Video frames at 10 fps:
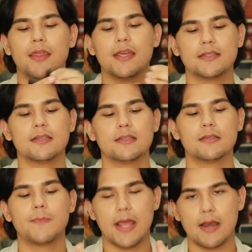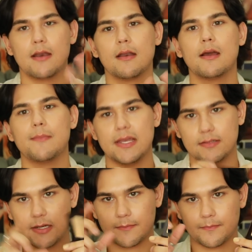This has been
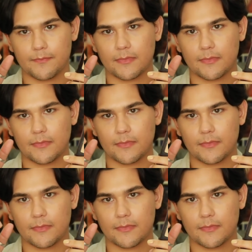amazing.